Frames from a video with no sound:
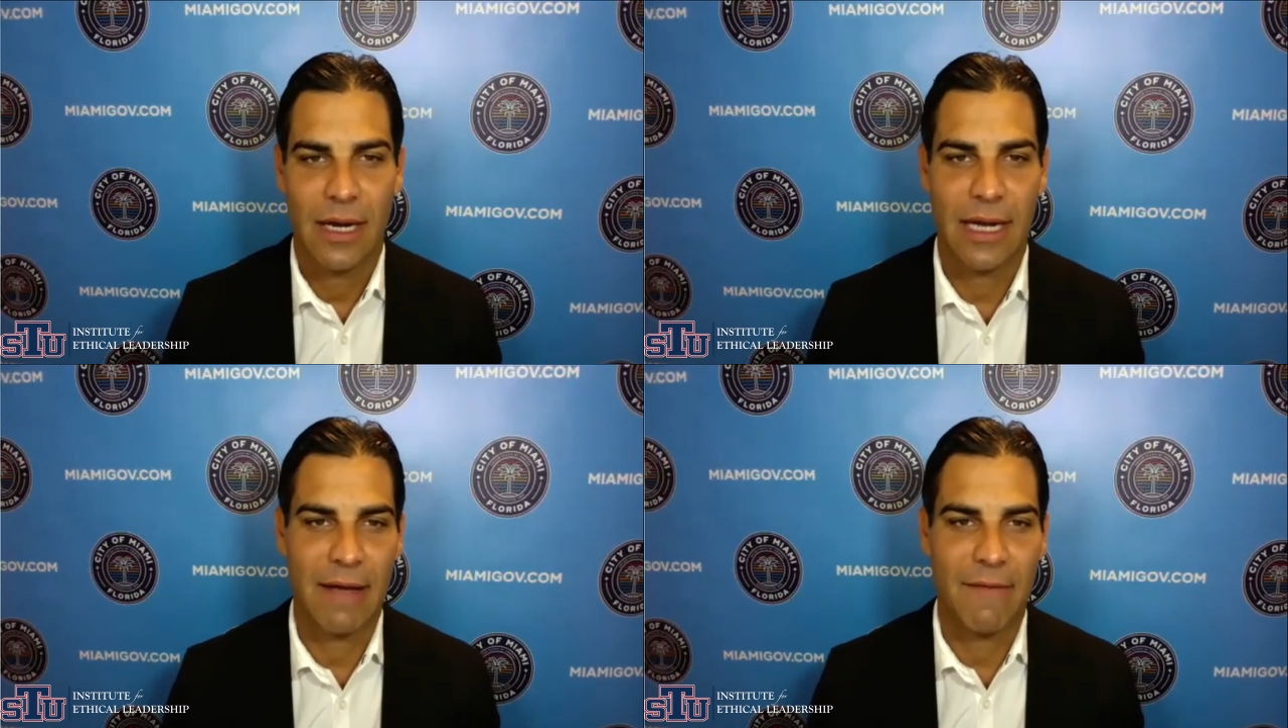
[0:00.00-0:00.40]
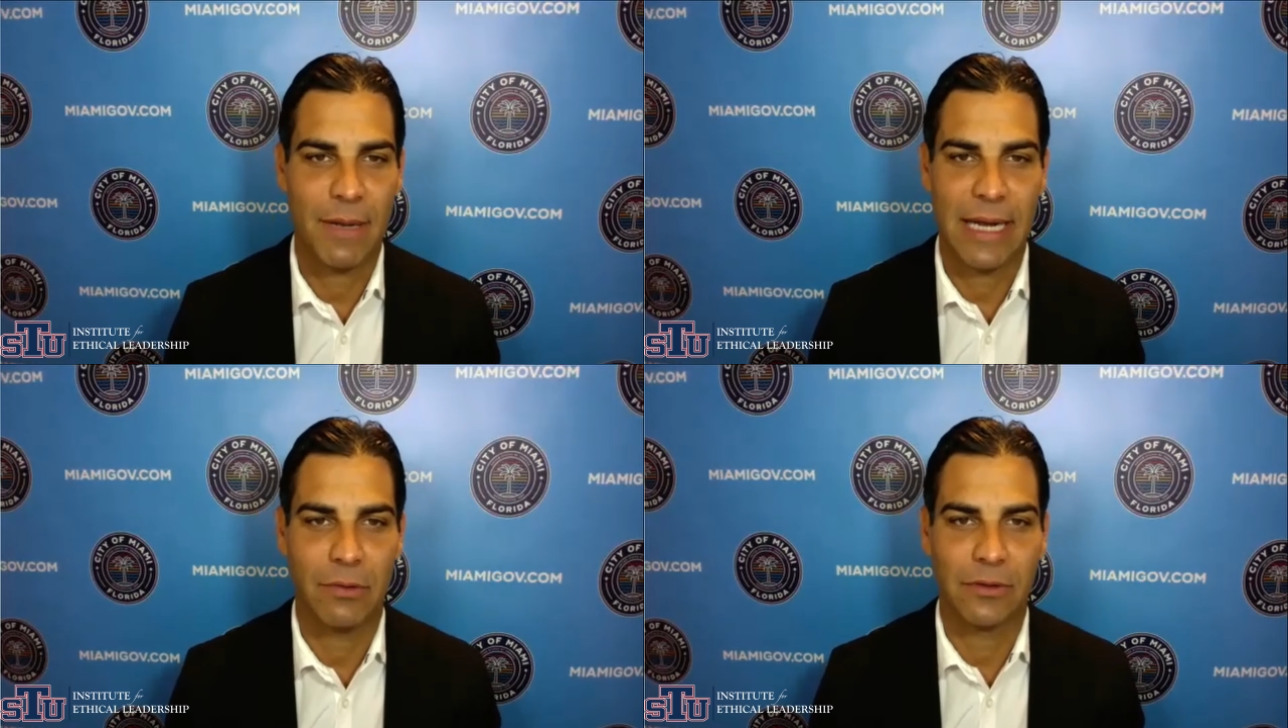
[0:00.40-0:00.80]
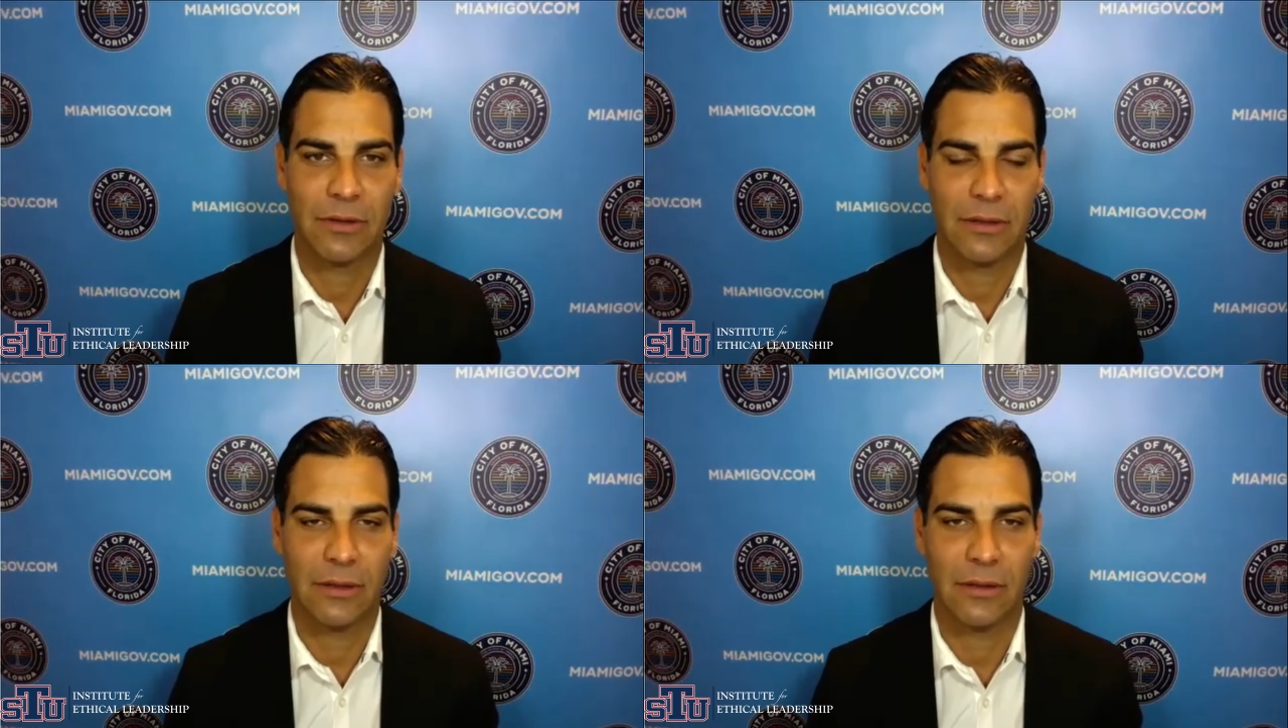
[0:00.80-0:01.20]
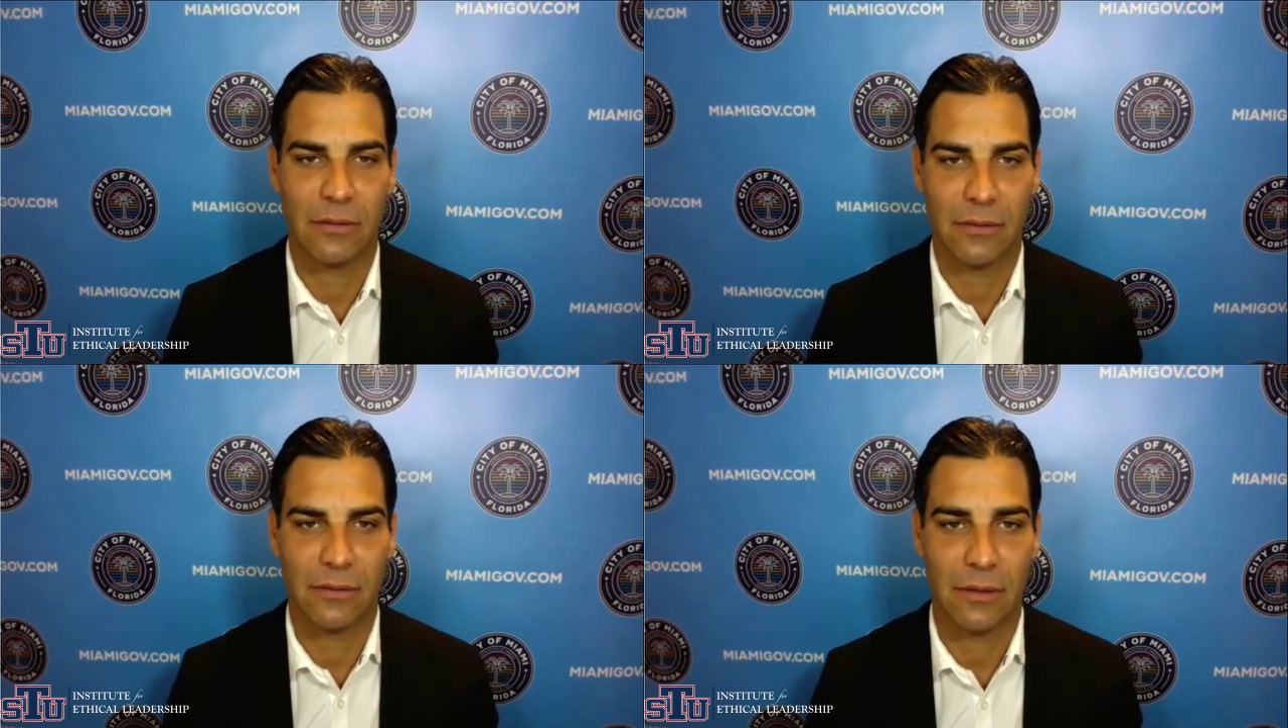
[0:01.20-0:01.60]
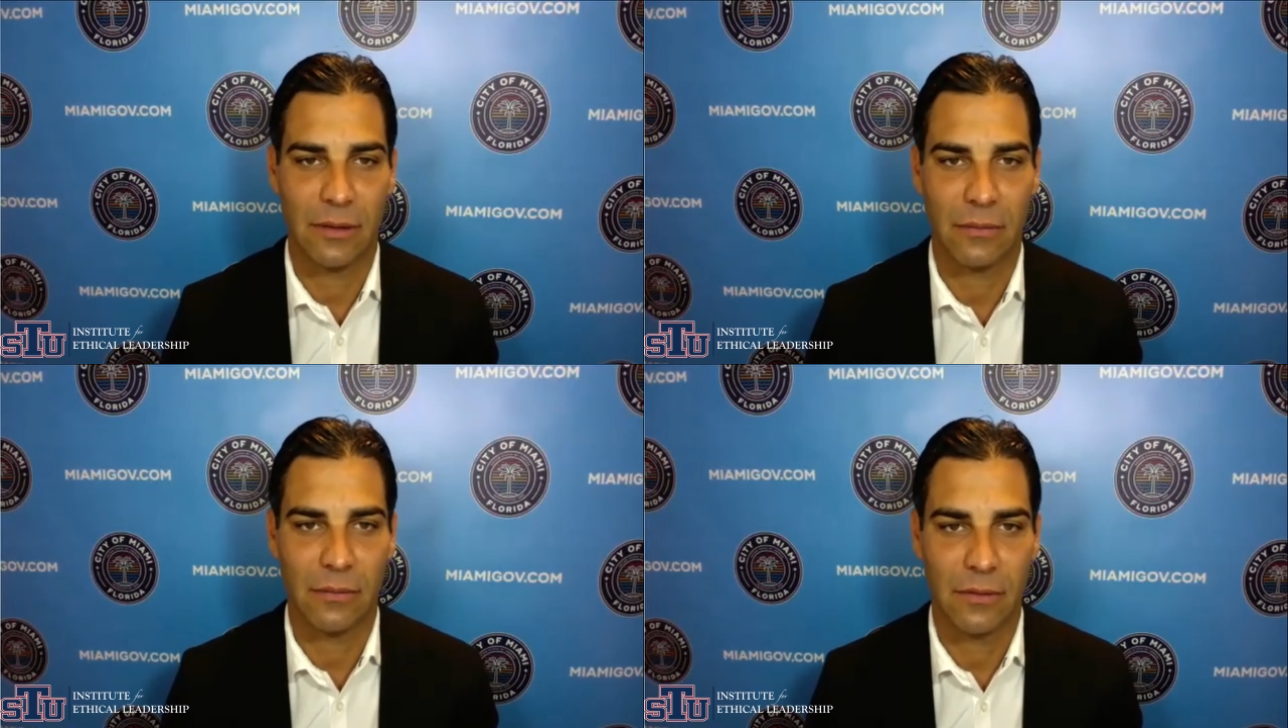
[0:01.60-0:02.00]
And I've been able to
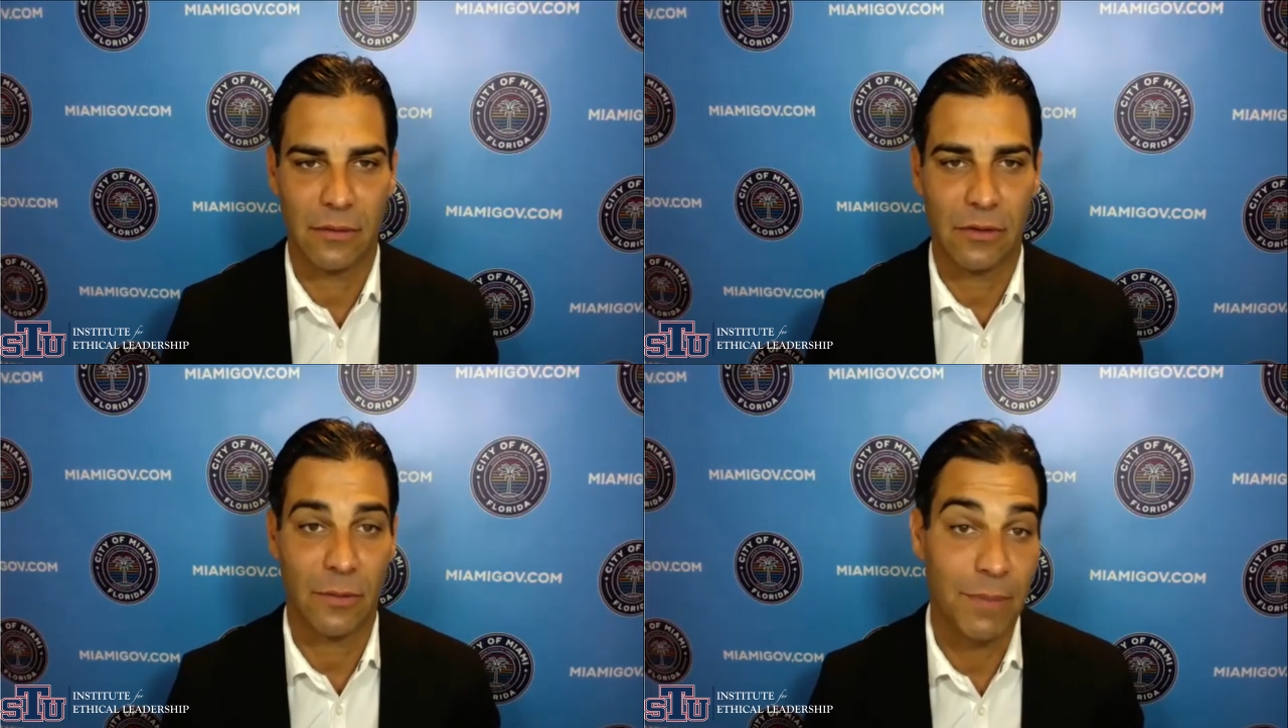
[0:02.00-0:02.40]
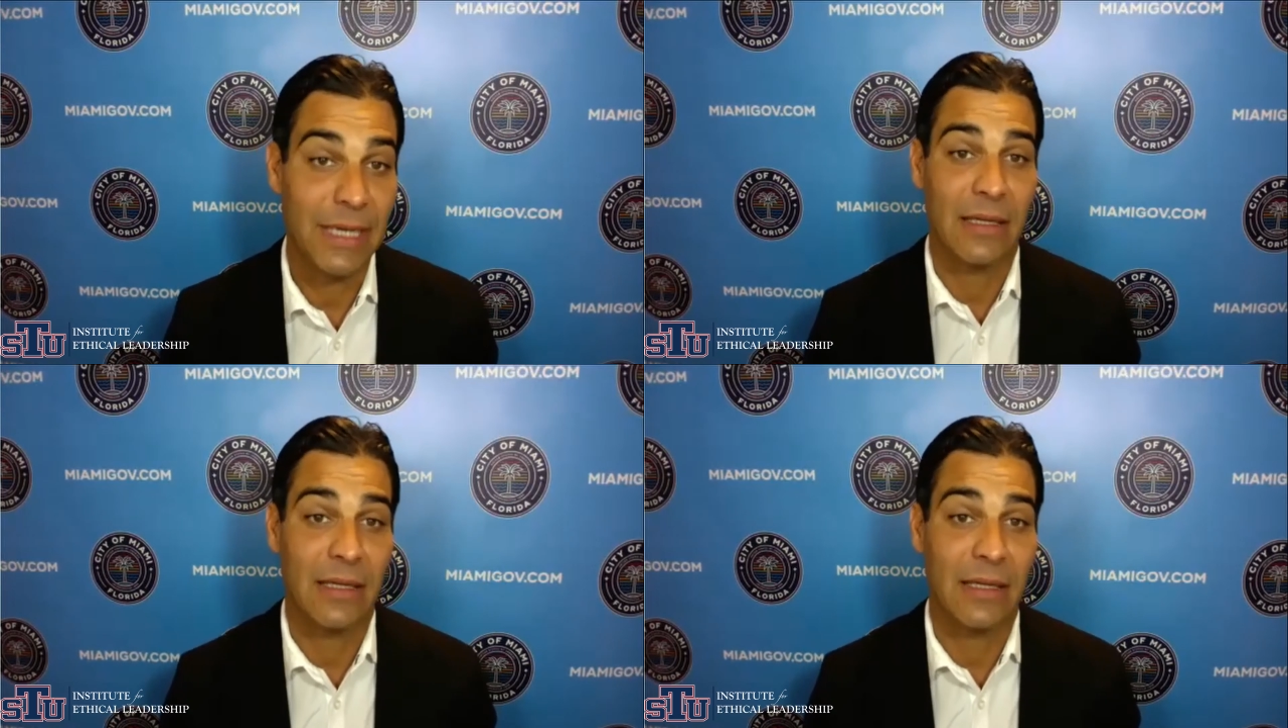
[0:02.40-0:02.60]
be